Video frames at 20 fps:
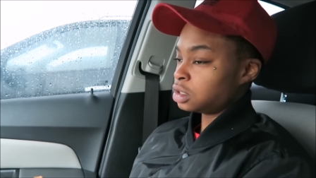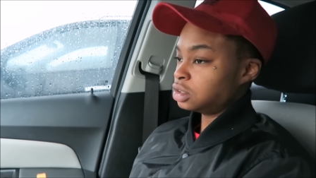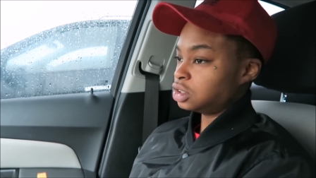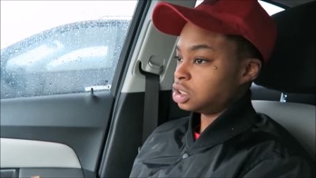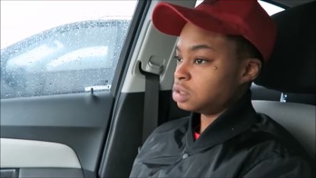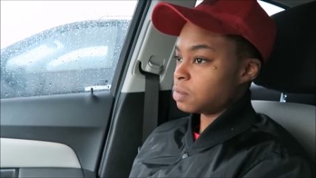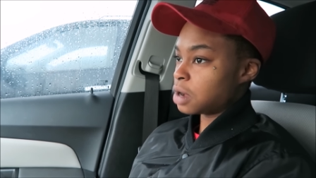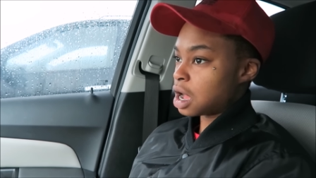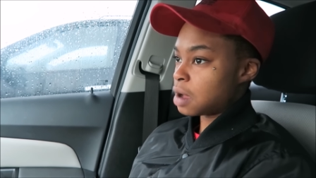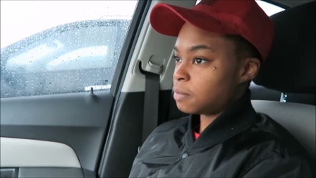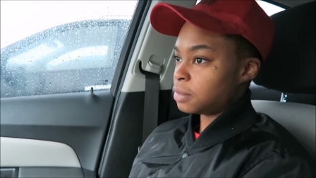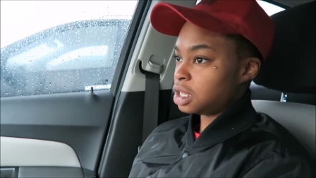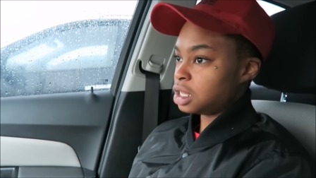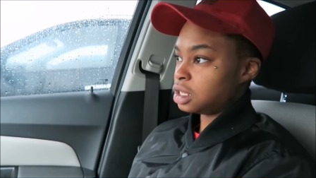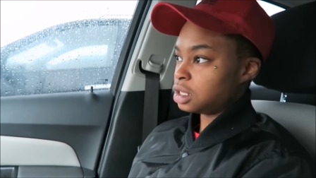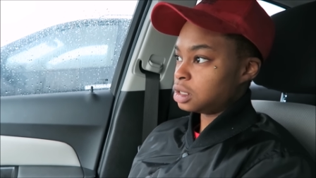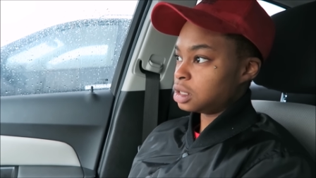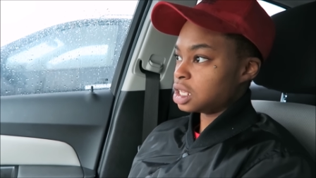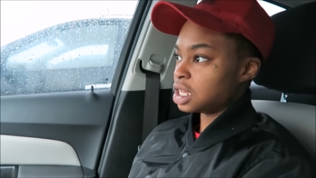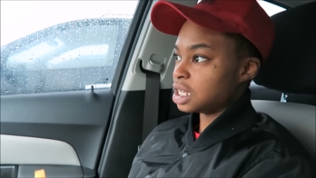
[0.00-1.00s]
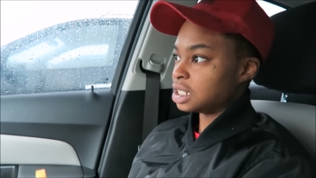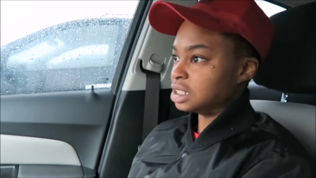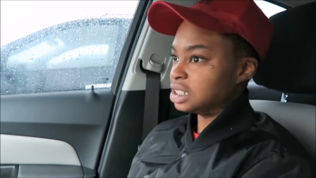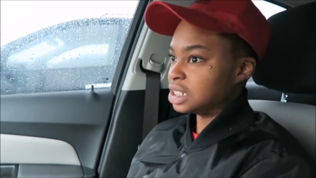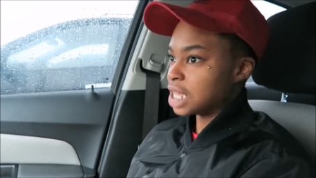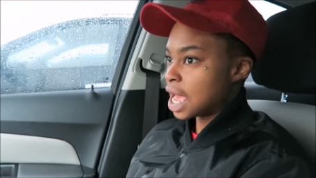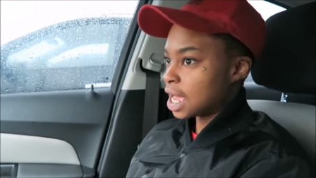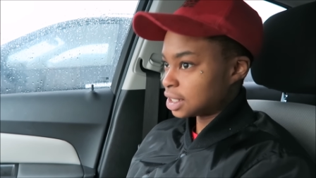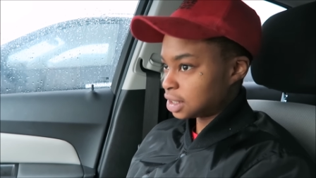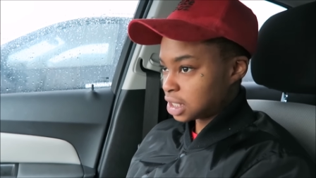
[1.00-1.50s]
she bought me the
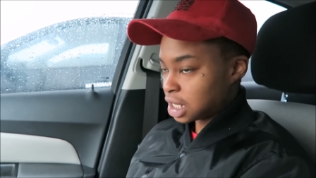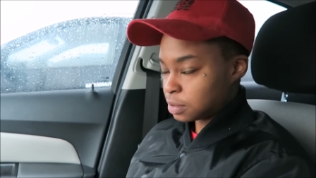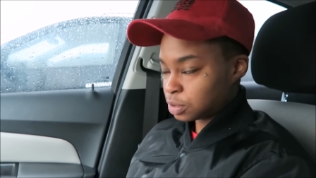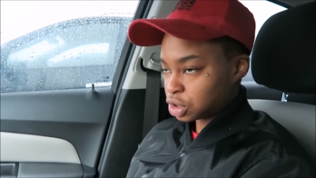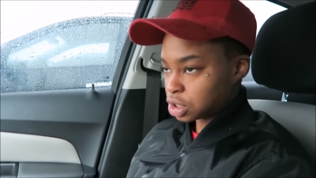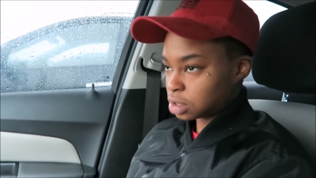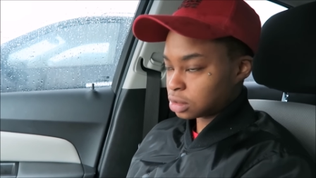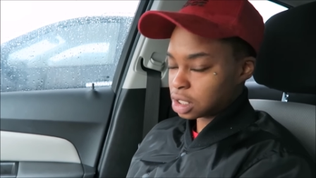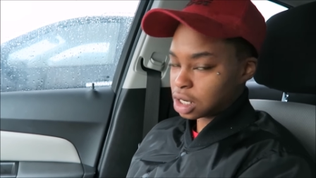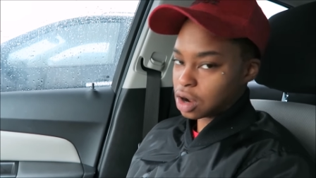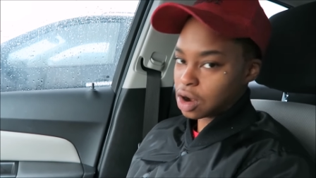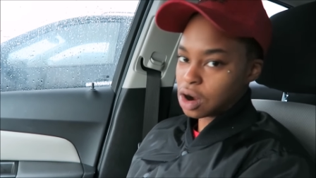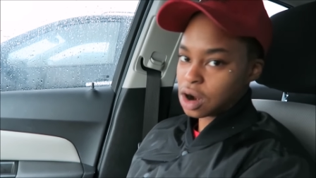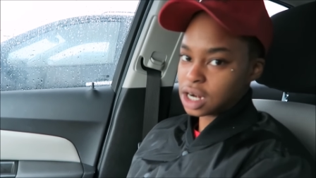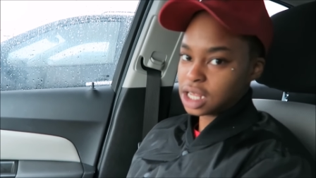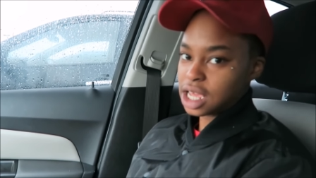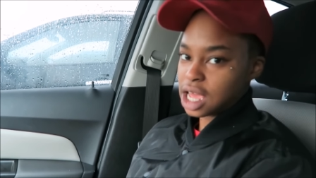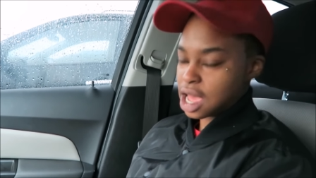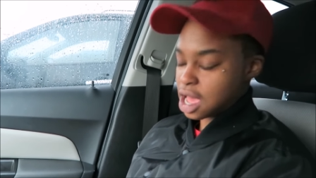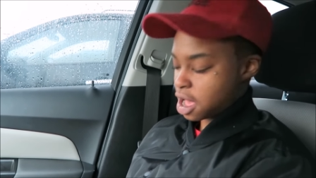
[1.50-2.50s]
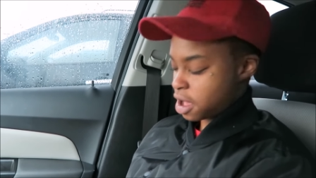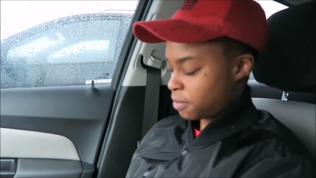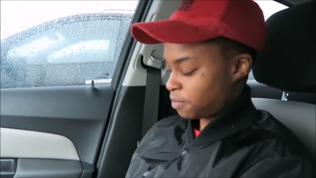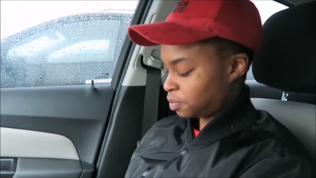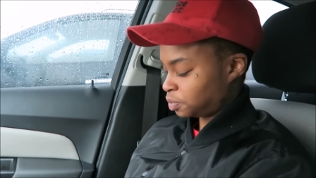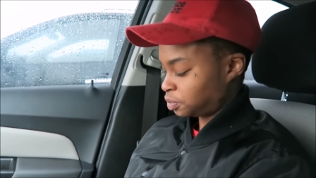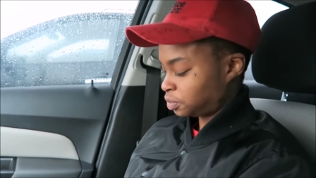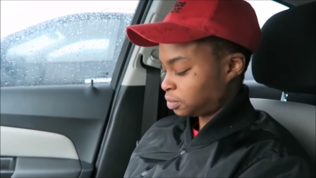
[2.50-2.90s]
exact same shirt that I already had.